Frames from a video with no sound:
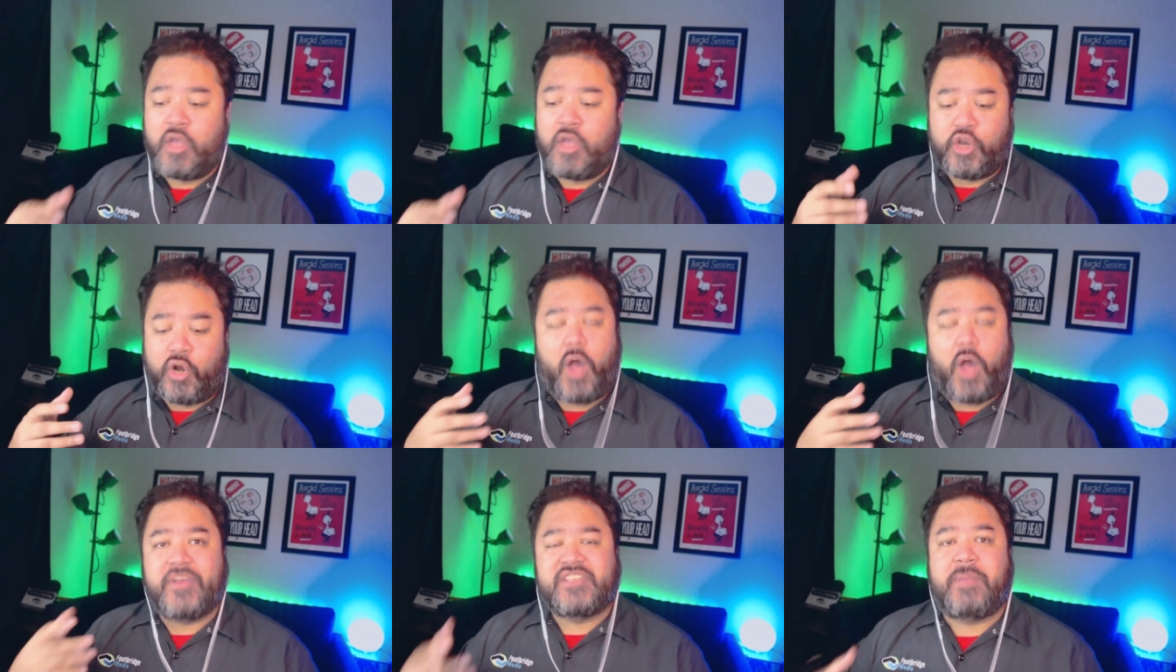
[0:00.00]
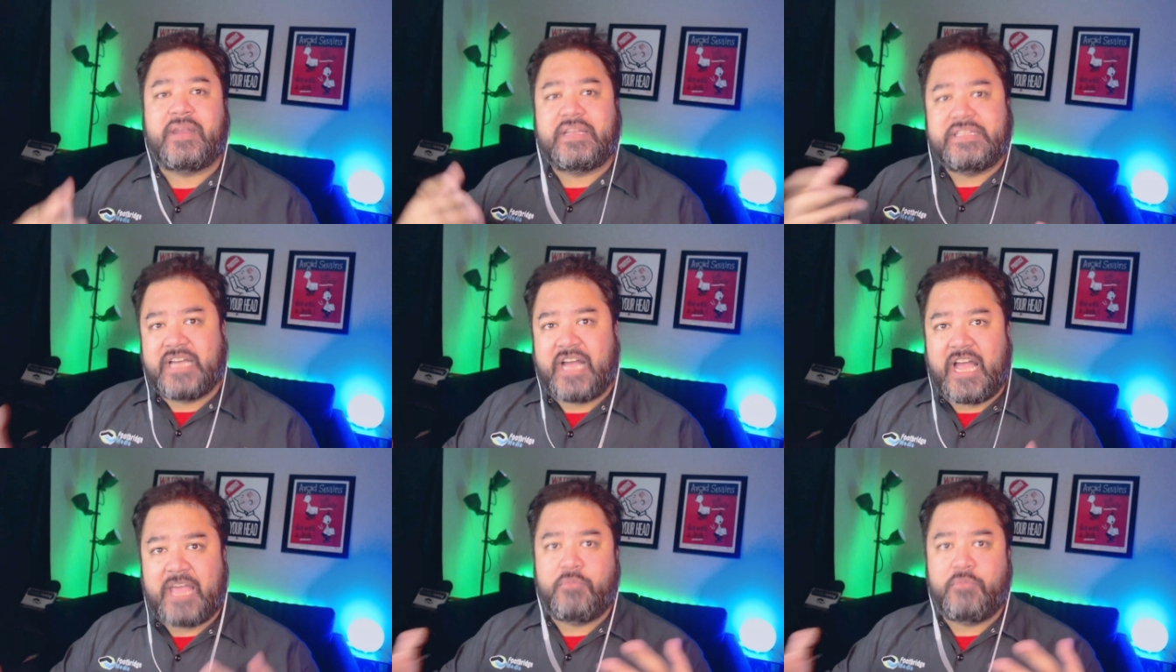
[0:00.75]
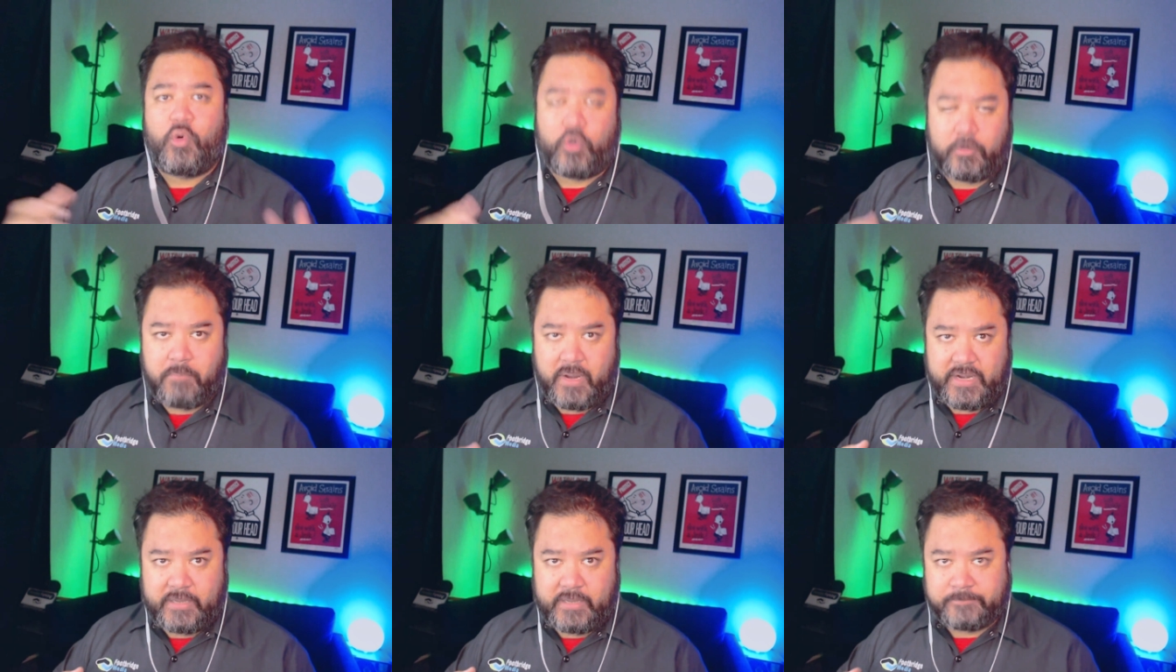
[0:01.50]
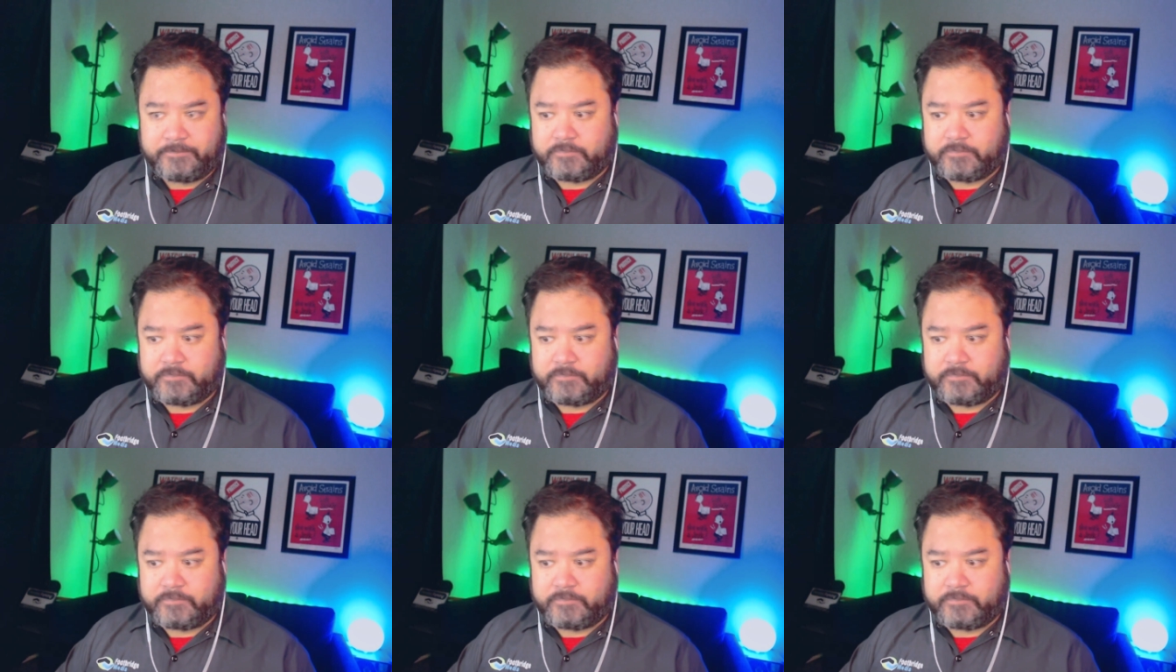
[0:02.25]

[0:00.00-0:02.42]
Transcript: you're always spending time or money.